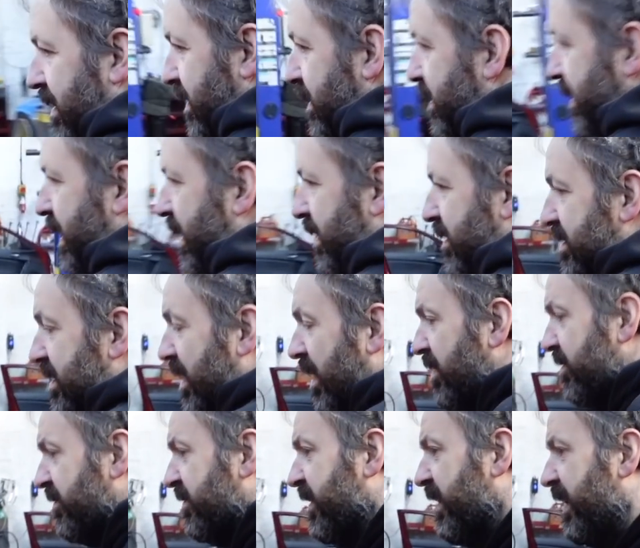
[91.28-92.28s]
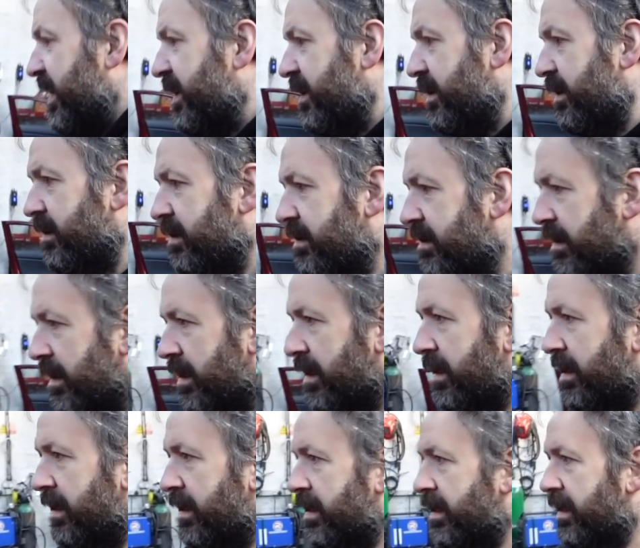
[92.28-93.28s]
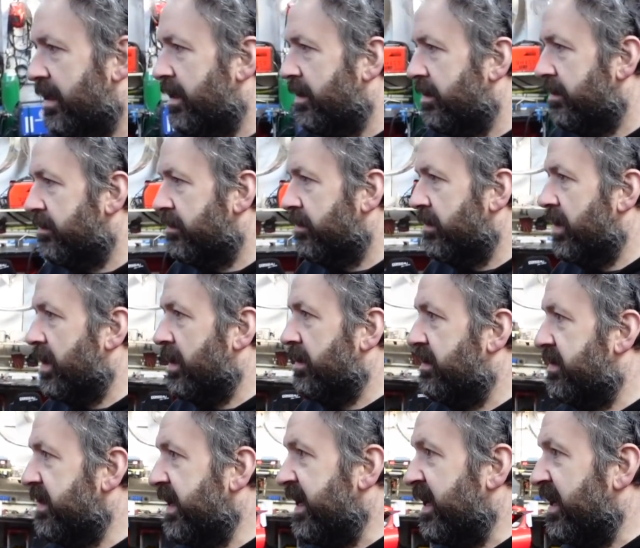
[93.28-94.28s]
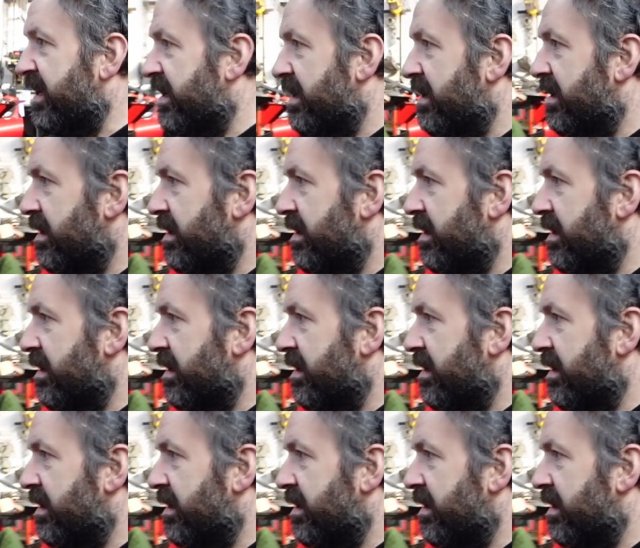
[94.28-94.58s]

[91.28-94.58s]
No, so hopefully, I think